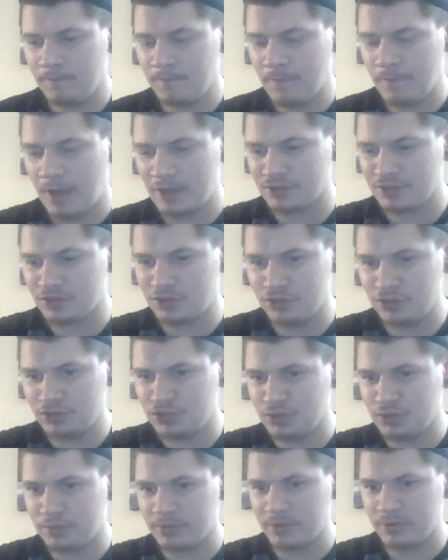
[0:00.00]
as a
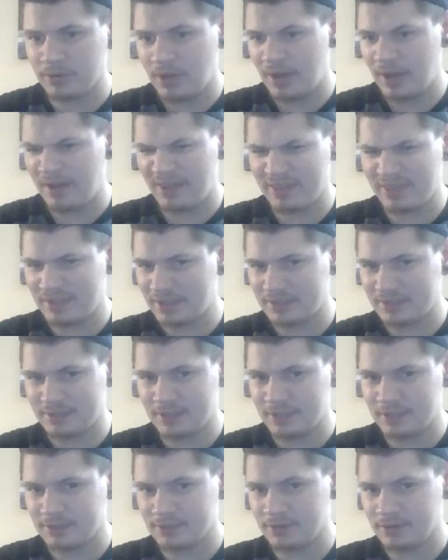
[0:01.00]
YouTuber, I think I said
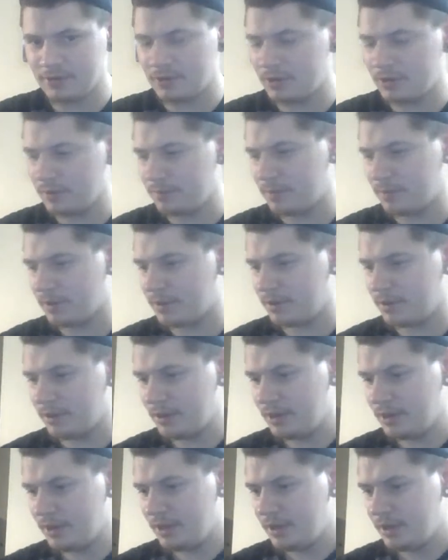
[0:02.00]
this earlier, but
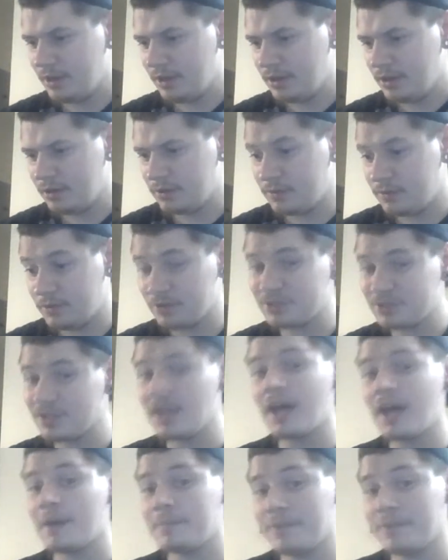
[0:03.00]
there's a
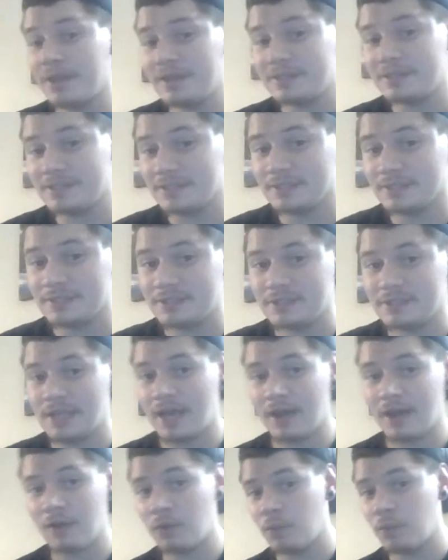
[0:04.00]
lot of places
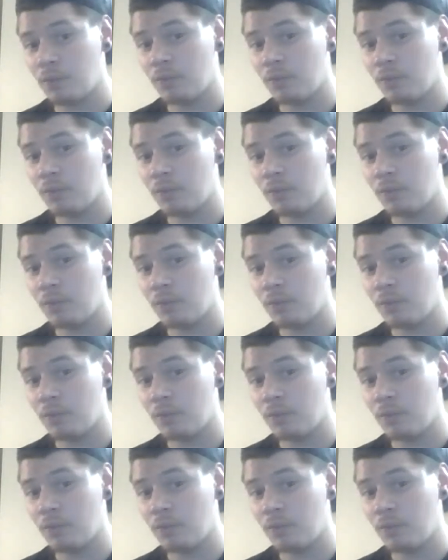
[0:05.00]
that